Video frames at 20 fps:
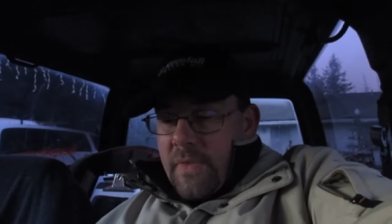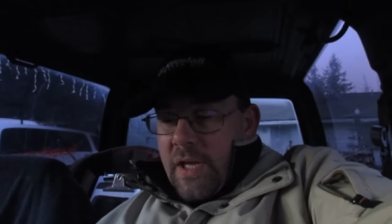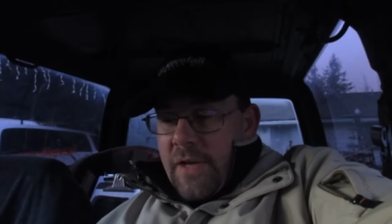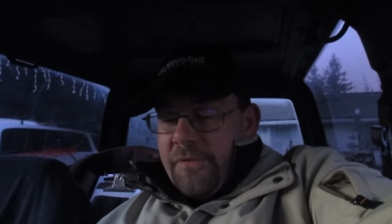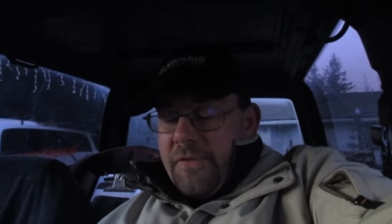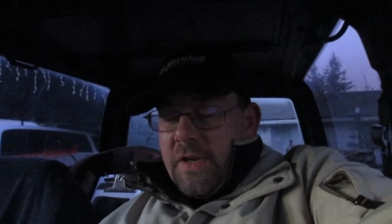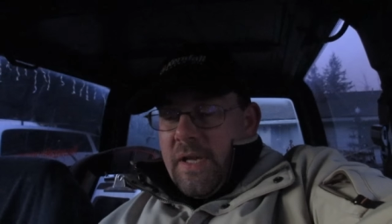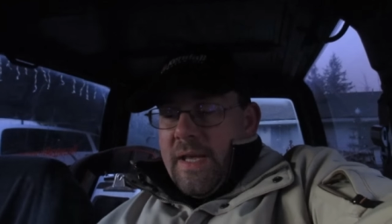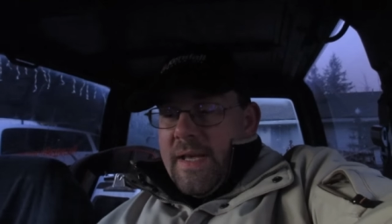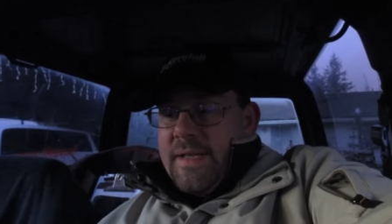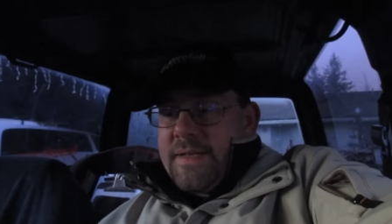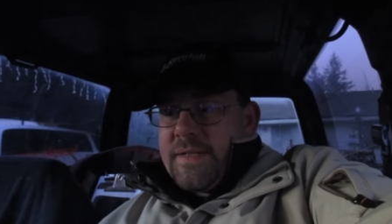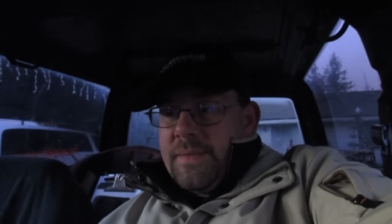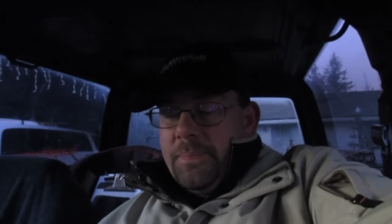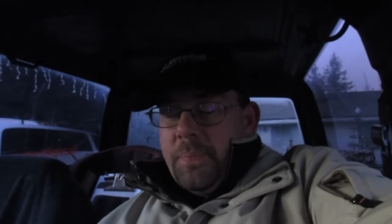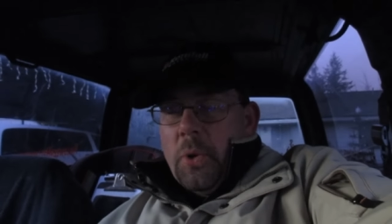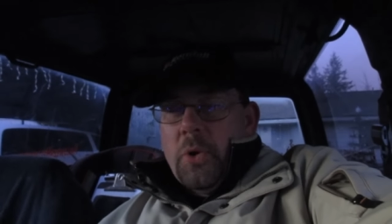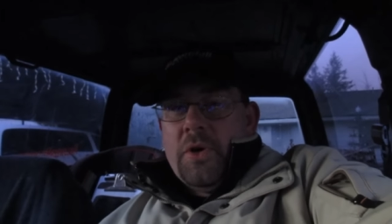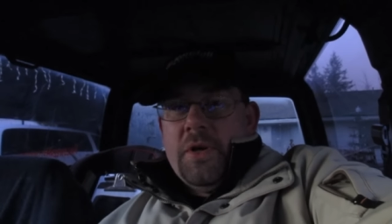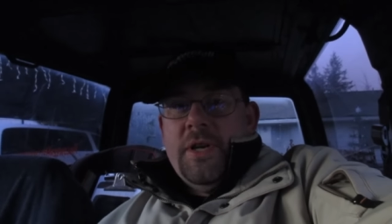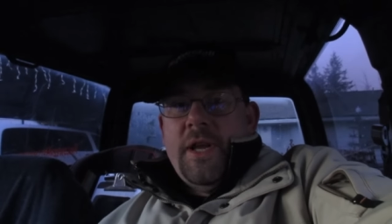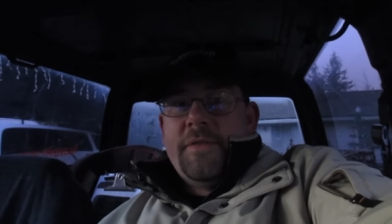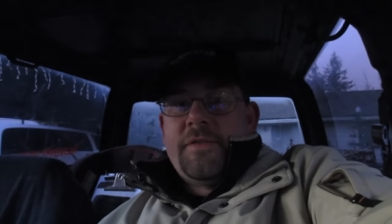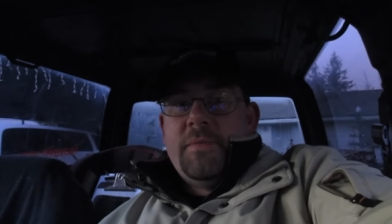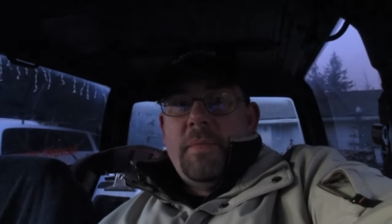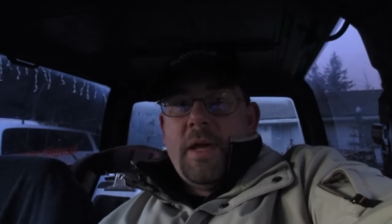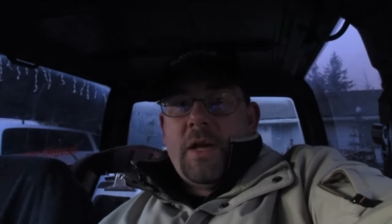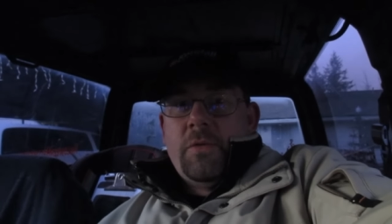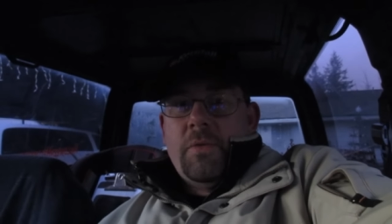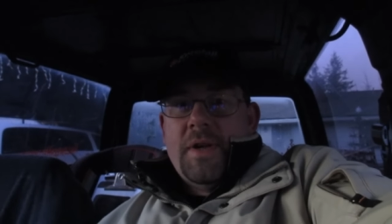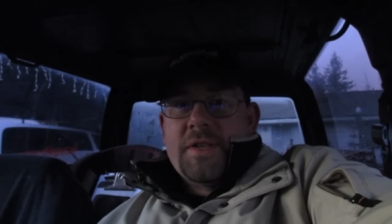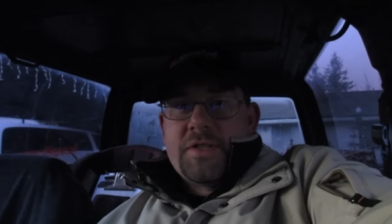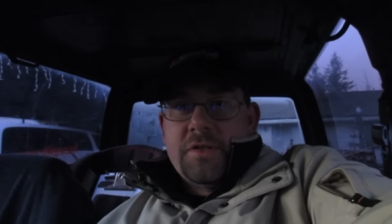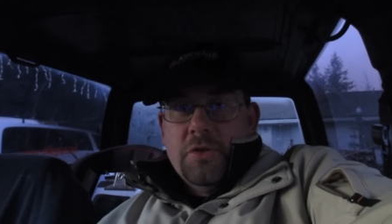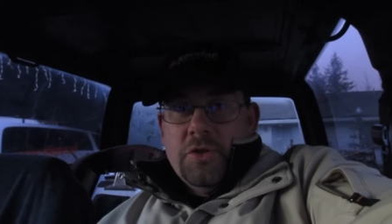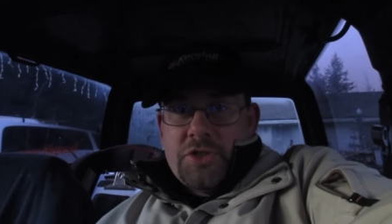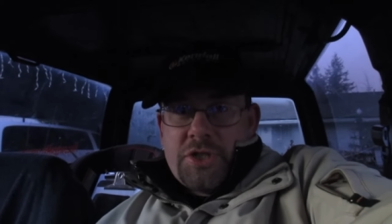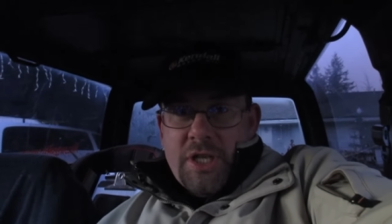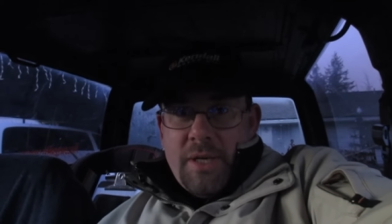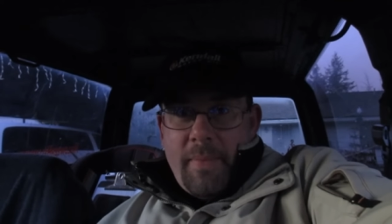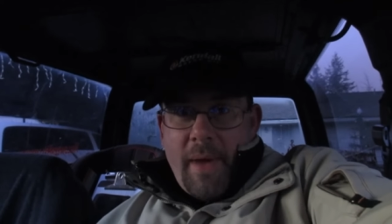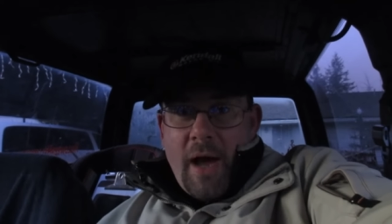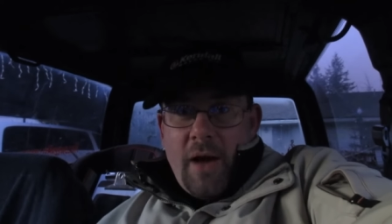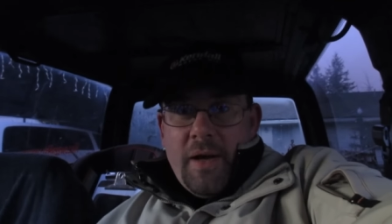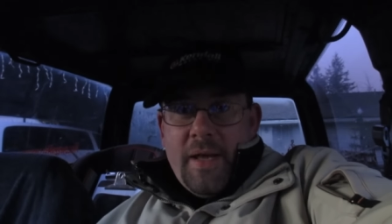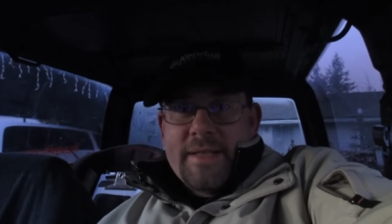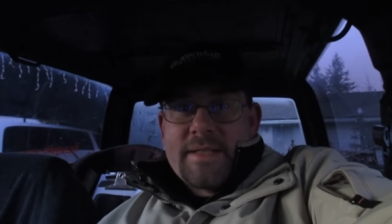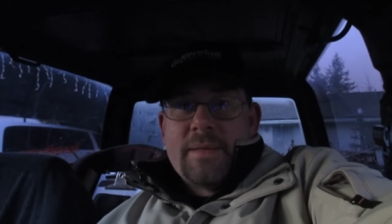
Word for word: if it is important enough to make a resolution about,